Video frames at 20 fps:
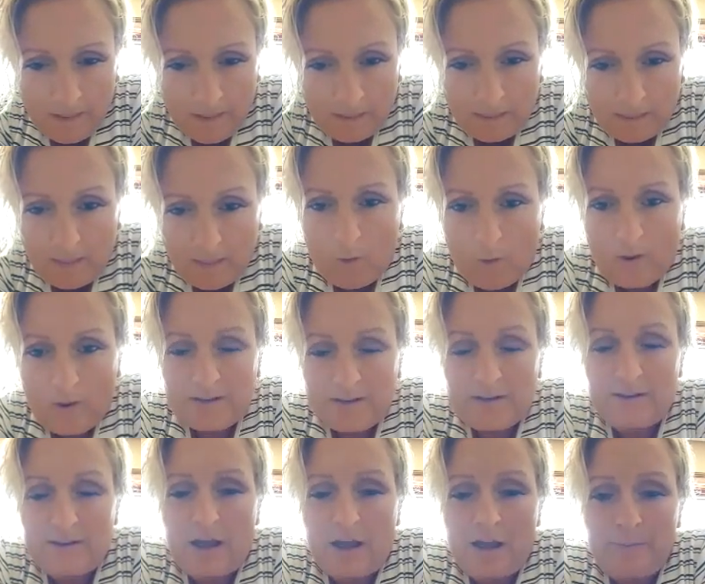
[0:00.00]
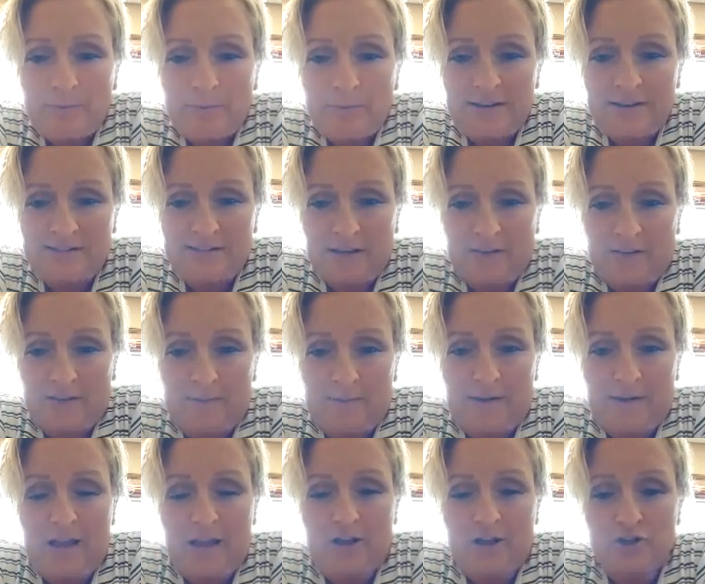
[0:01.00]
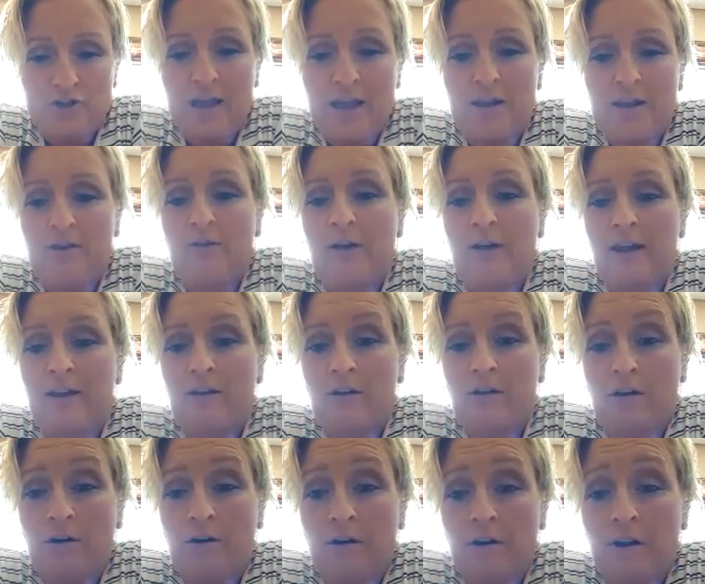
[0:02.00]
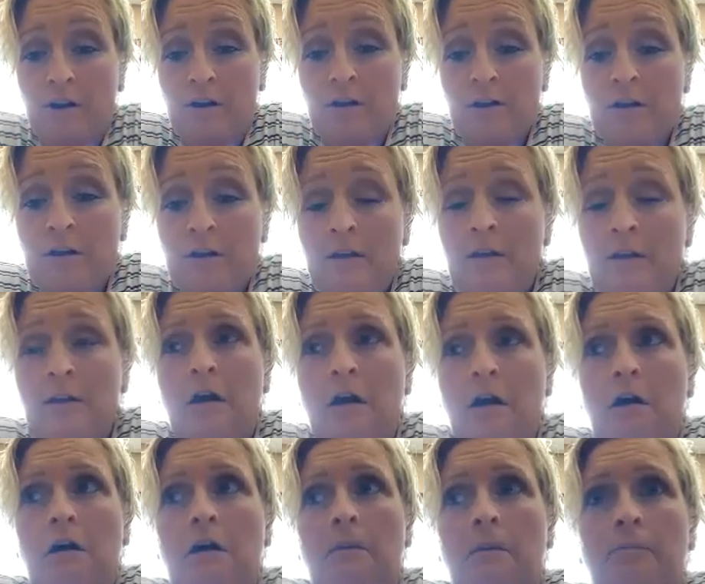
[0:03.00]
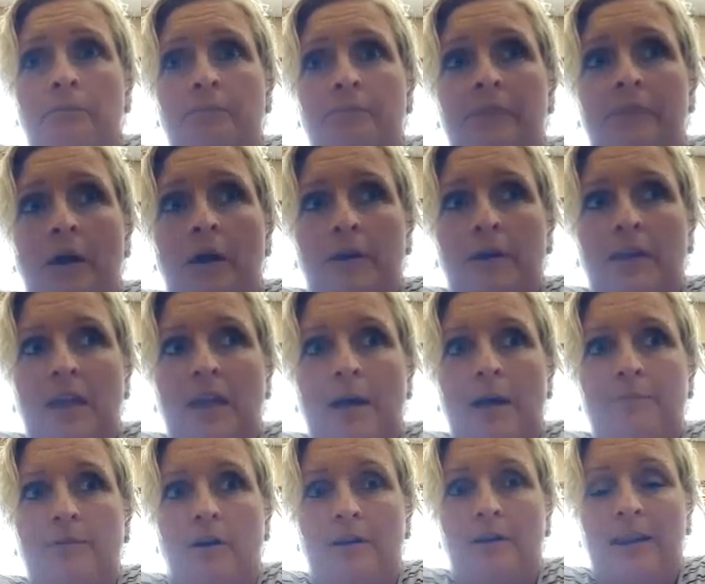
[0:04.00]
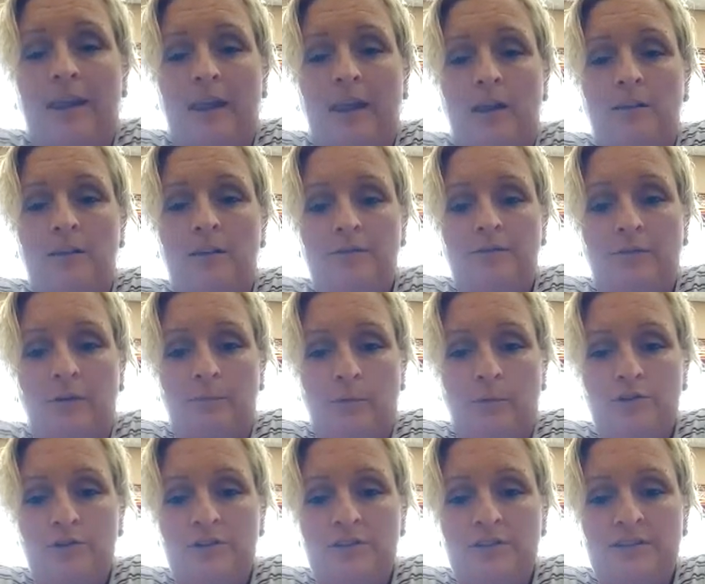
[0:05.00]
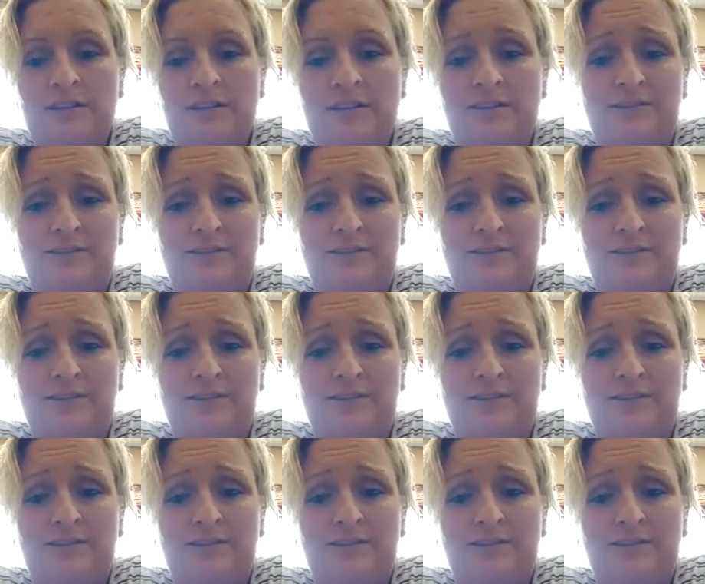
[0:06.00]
No, I did not pre-sell them. I actually had a credit card that we kept on hand for emergencies.